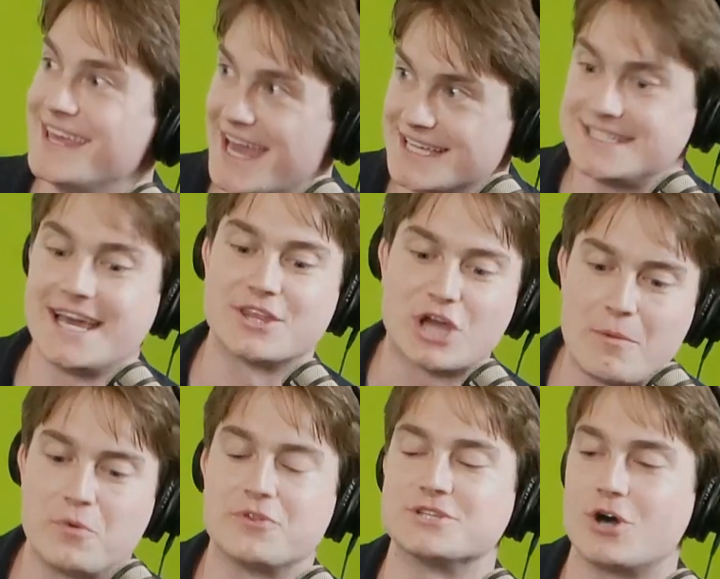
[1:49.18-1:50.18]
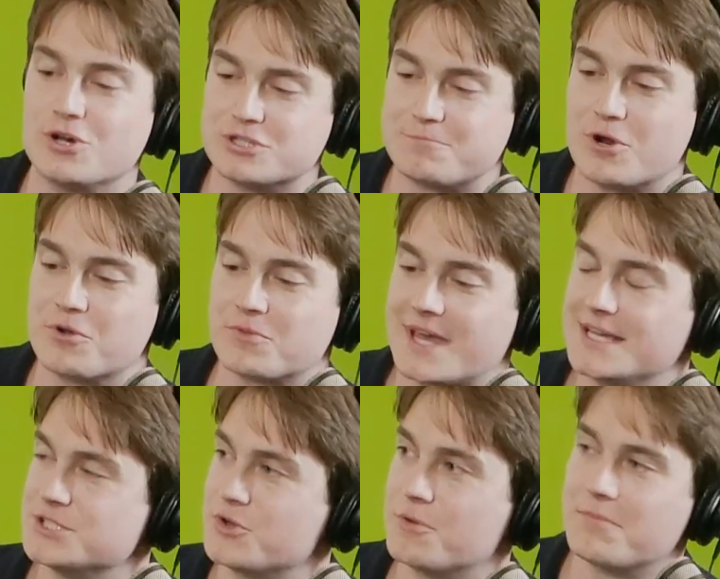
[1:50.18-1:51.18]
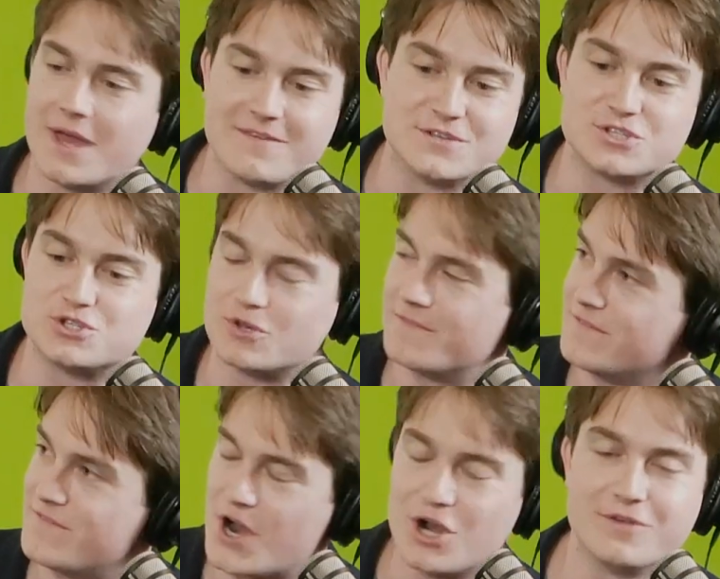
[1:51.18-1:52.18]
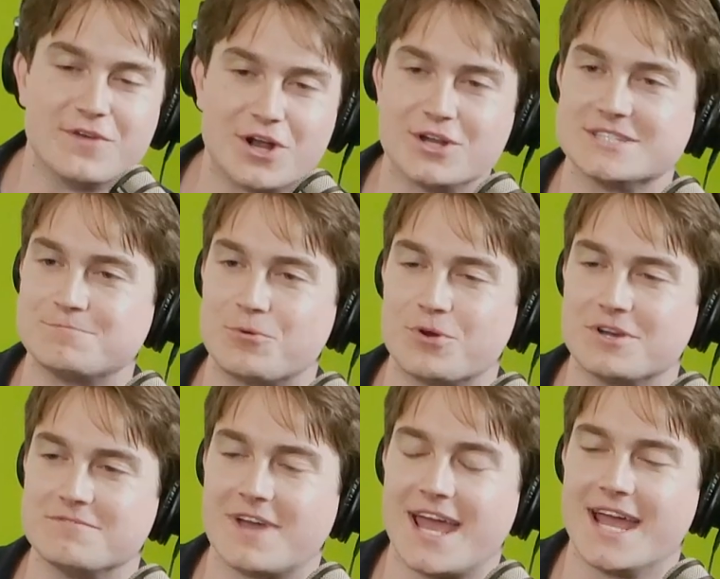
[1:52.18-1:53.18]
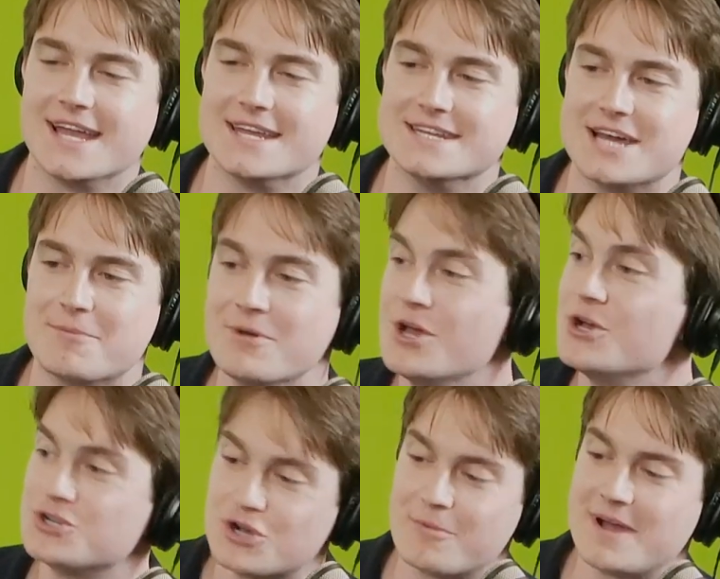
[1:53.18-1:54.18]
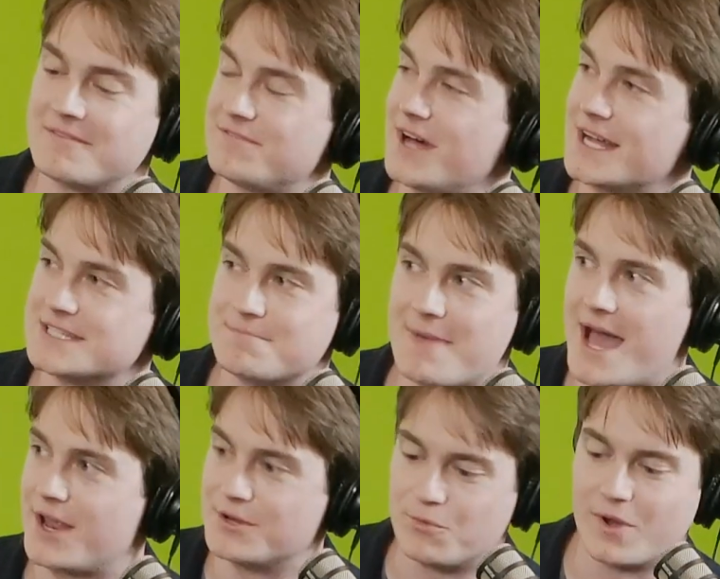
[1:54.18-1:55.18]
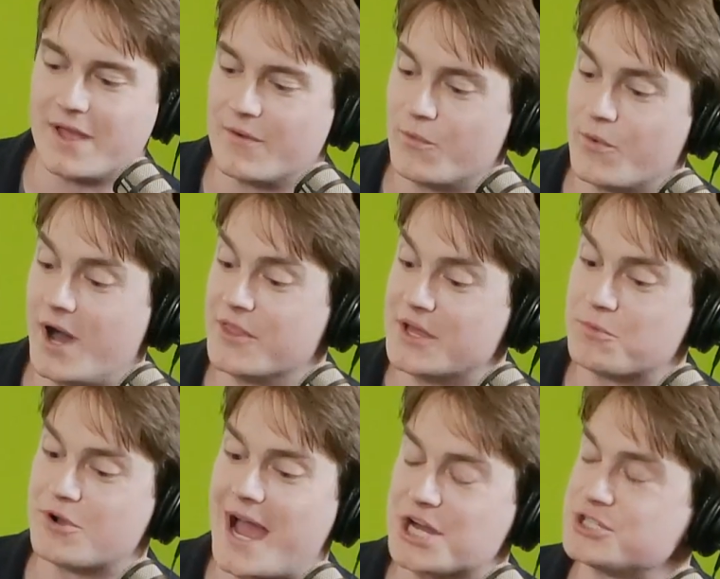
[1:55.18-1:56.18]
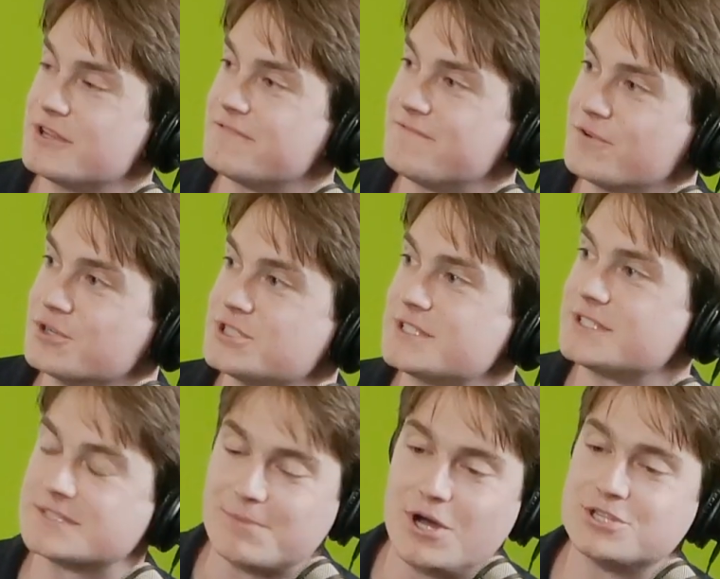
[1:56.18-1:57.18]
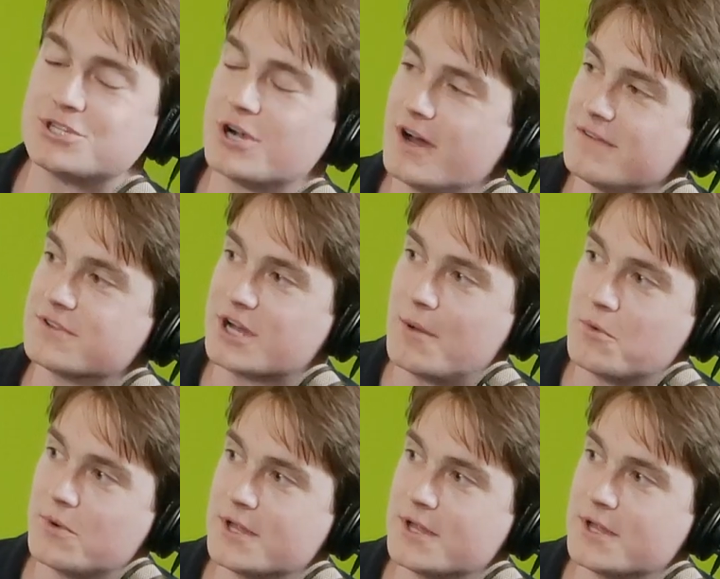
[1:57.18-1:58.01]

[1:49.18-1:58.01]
Yes, the Commonwealth is also partnered with KZUM. It's very, very supportive. And Turbine Flats and Matt, they were actually the first sponsor of the Commonwealth.